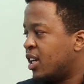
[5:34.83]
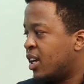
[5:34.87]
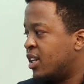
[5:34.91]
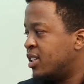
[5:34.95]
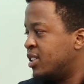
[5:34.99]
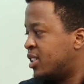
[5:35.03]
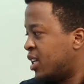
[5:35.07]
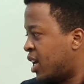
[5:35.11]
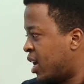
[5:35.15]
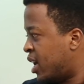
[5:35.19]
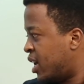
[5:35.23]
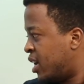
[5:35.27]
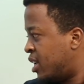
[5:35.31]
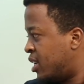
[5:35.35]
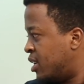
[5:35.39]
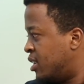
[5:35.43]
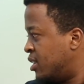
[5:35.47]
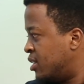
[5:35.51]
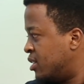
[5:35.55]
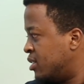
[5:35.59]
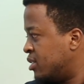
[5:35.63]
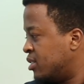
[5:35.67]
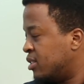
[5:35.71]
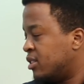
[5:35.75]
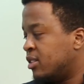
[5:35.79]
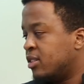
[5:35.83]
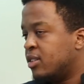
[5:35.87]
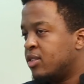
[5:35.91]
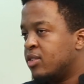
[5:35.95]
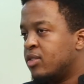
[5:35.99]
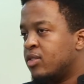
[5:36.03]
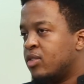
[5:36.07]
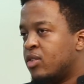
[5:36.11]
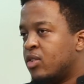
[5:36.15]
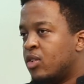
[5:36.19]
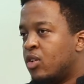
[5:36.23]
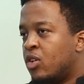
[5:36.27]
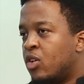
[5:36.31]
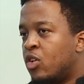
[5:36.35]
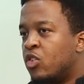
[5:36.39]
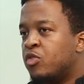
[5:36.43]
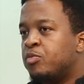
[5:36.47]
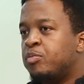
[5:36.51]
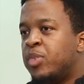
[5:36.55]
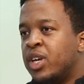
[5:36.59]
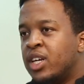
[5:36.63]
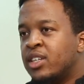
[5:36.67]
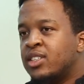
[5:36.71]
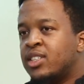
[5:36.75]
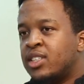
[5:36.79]
and tired of
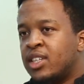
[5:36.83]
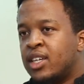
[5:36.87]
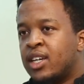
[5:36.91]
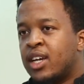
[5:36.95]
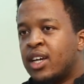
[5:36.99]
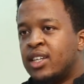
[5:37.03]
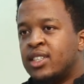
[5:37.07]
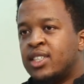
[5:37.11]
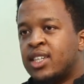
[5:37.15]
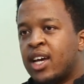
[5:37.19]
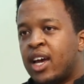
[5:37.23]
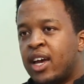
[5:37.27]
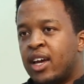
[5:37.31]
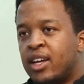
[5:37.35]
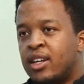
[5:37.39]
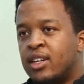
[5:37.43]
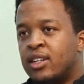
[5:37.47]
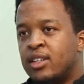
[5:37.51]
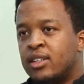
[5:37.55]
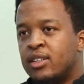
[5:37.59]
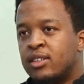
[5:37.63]
being sick and tired.